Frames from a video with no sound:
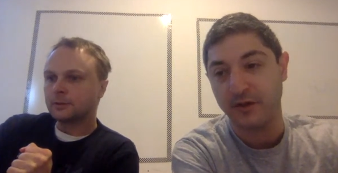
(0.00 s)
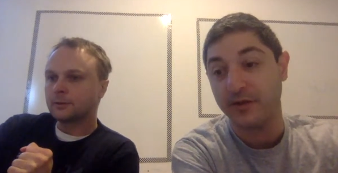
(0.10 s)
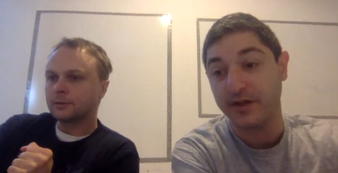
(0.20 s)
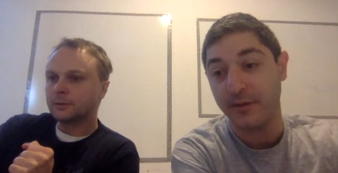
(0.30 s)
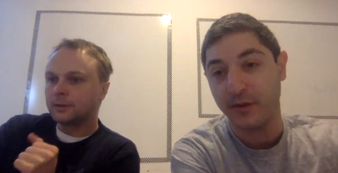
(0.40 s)
Speaker 1: to
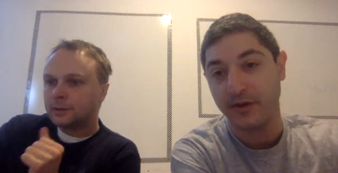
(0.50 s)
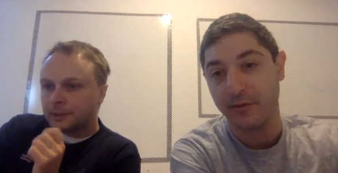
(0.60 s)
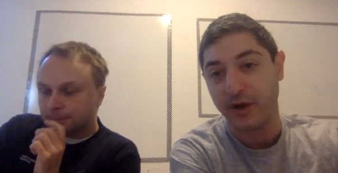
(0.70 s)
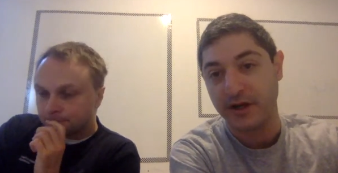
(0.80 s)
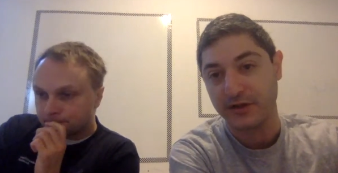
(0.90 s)
be demoing the
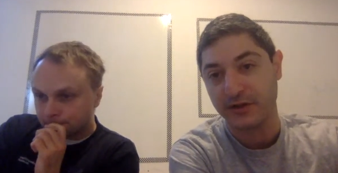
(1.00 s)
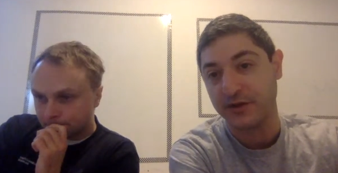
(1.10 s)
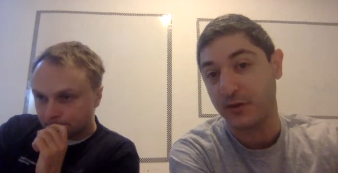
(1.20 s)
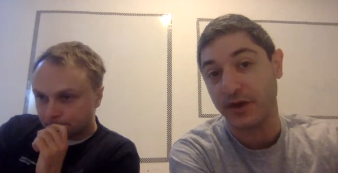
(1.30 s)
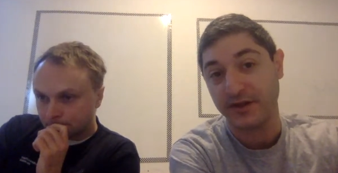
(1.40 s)
browser
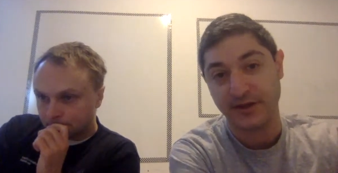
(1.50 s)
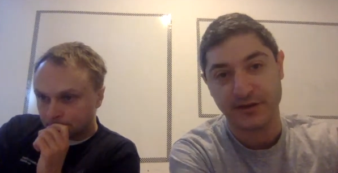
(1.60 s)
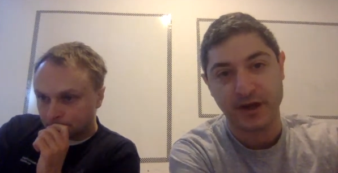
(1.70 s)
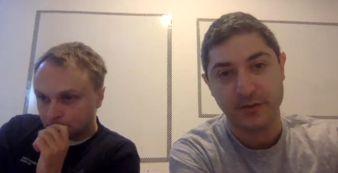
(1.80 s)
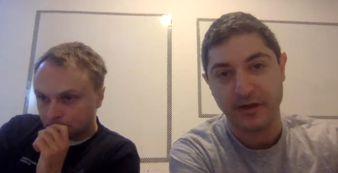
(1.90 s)
as well as
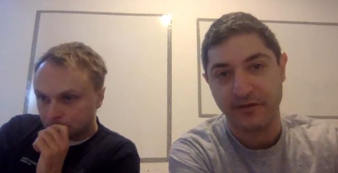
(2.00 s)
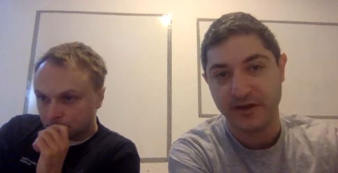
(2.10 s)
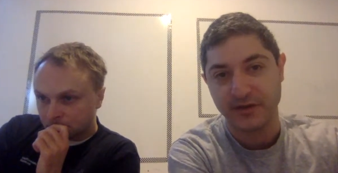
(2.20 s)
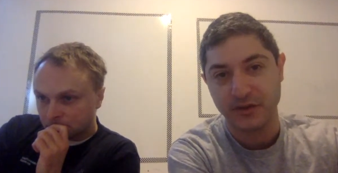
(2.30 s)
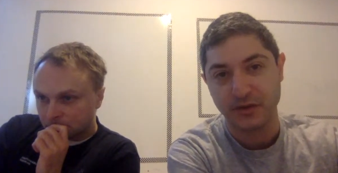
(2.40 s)
other
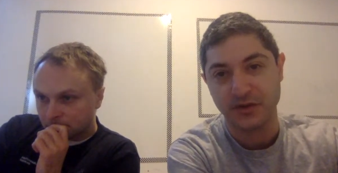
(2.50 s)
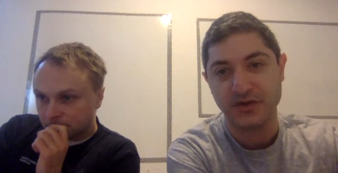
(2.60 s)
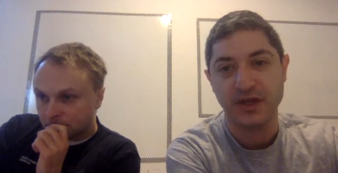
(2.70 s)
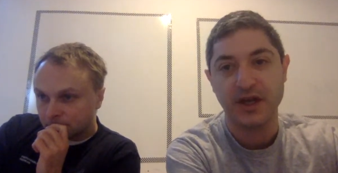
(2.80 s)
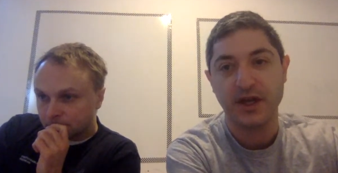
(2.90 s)
IPFS
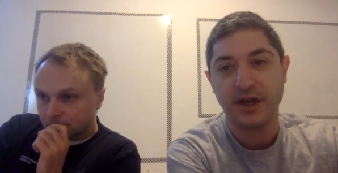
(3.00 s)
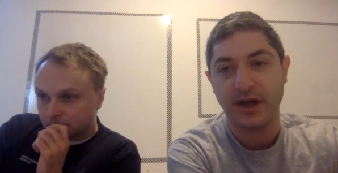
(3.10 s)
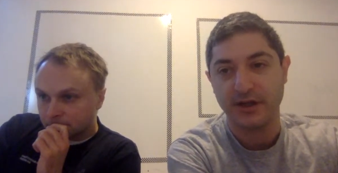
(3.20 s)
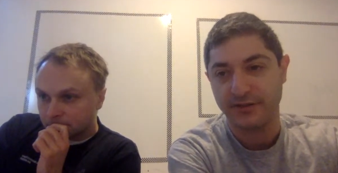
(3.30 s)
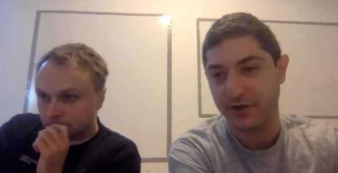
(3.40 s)
tools.
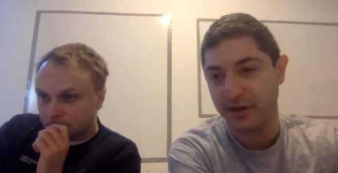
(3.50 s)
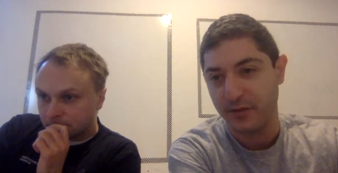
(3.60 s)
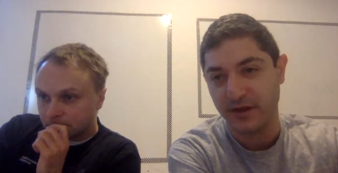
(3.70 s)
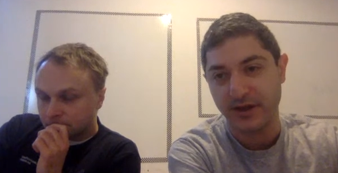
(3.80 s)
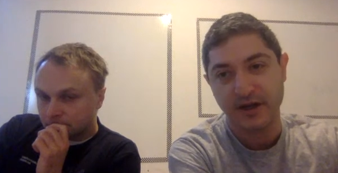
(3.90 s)
Uh, so if you're going to
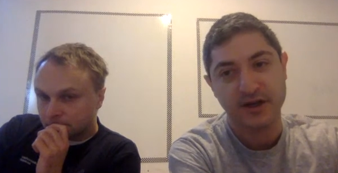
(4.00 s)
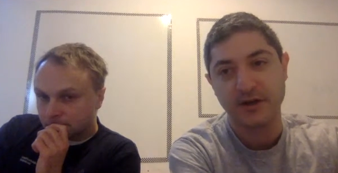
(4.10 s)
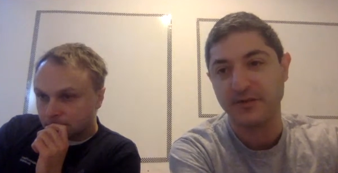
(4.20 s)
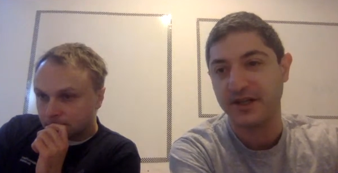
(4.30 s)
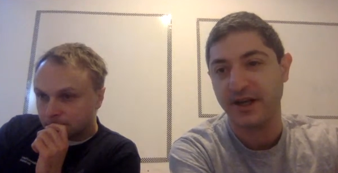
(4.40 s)
be there,
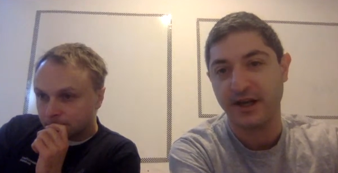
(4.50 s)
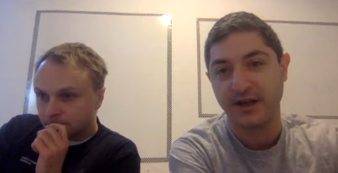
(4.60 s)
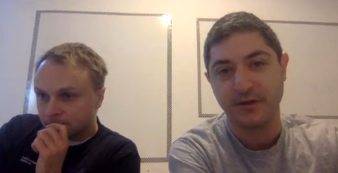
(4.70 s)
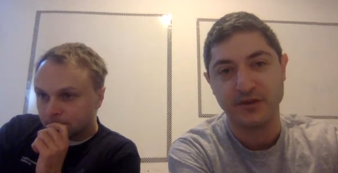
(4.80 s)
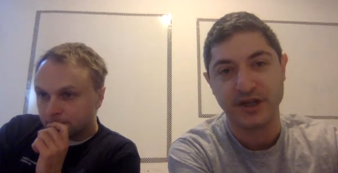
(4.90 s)
come say hi,
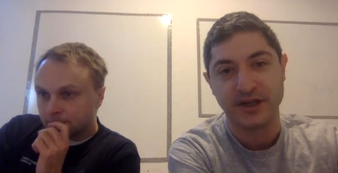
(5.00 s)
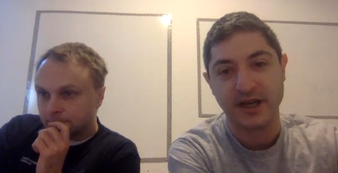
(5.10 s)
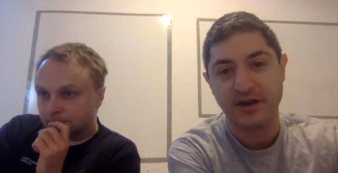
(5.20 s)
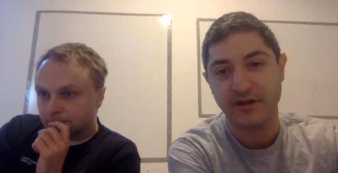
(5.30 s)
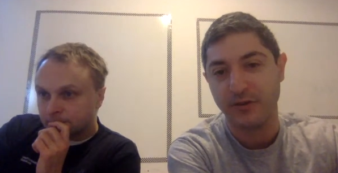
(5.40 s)
come check it
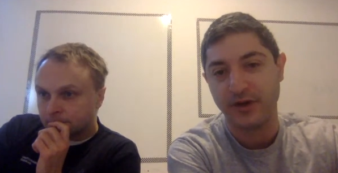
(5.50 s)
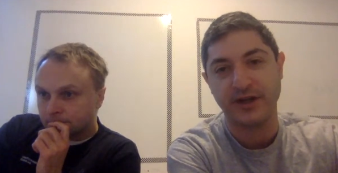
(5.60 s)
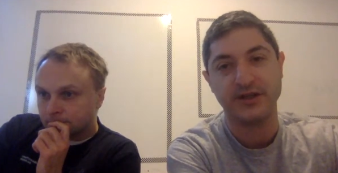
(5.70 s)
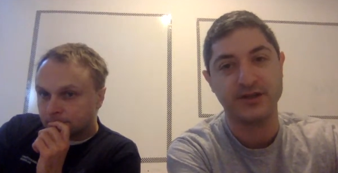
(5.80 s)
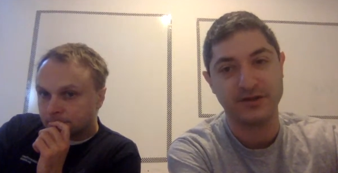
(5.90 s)
out.
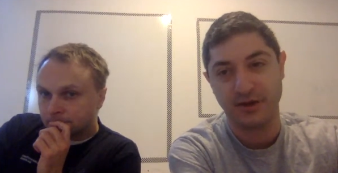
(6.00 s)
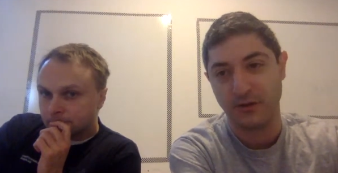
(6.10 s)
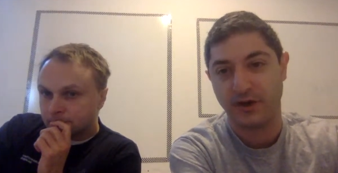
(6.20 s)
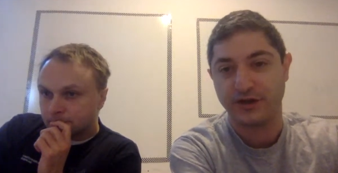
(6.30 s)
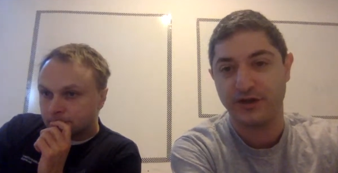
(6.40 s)
Otherwise, you know,
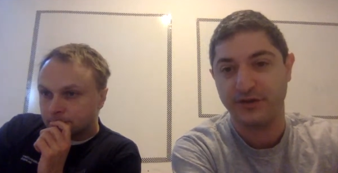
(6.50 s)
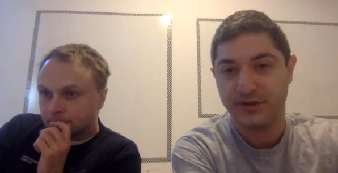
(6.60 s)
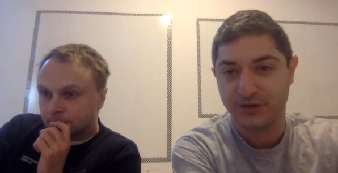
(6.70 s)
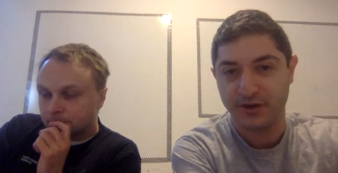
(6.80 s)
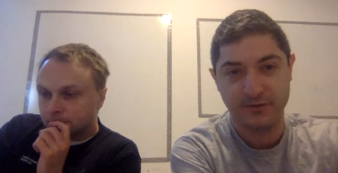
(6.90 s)
watch it on the
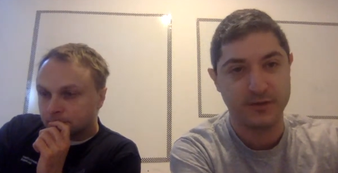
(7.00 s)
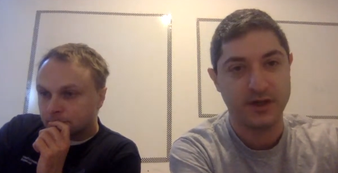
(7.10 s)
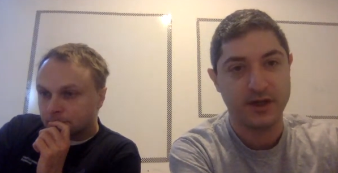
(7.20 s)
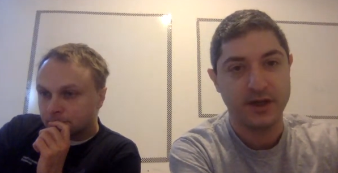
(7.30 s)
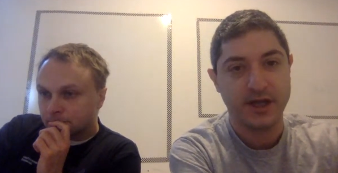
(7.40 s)
stream.
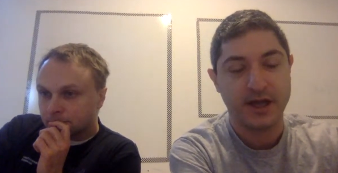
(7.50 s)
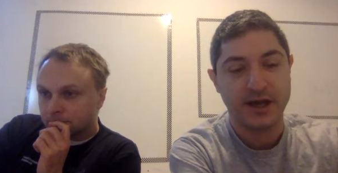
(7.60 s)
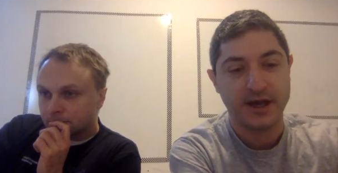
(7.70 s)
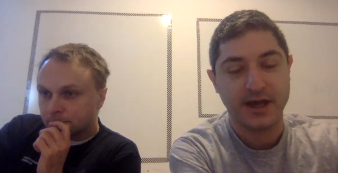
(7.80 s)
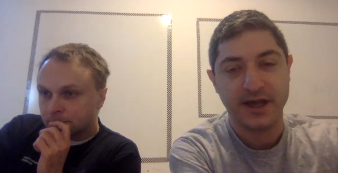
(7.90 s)

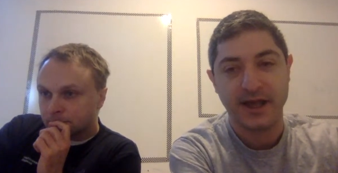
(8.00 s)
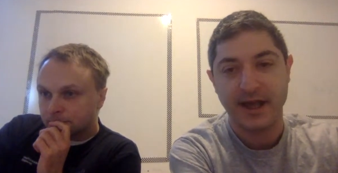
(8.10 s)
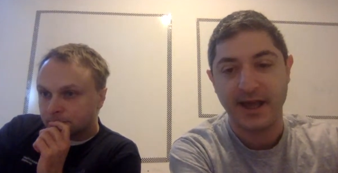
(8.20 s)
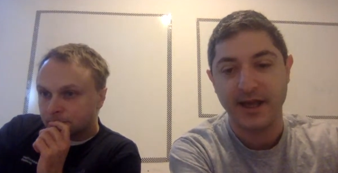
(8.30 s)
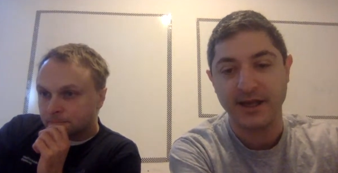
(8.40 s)
Uh,
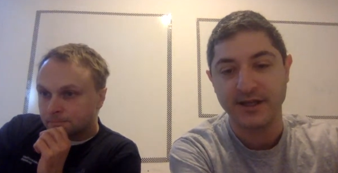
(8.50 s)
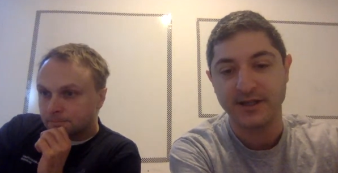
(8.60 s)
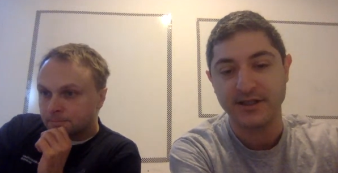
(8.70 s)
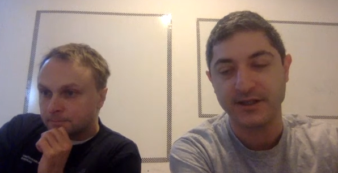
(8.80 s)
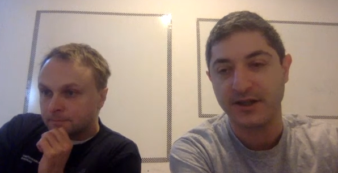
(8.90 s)

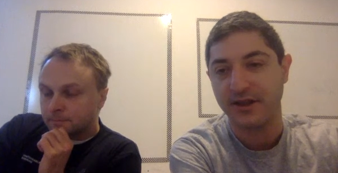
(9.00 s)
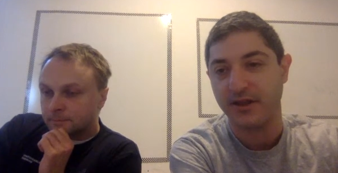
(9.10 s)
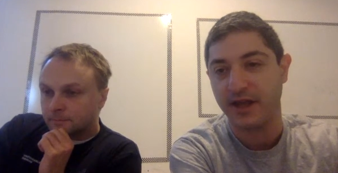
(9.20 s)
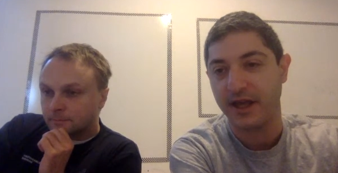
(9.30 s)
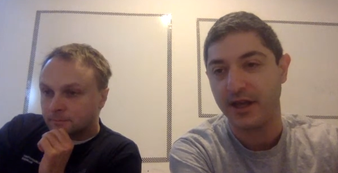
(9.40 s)
and
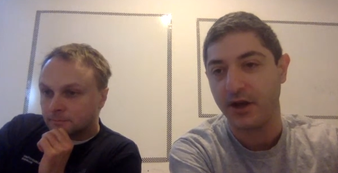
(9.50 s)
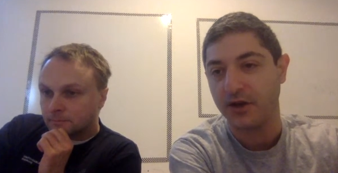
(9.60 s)
then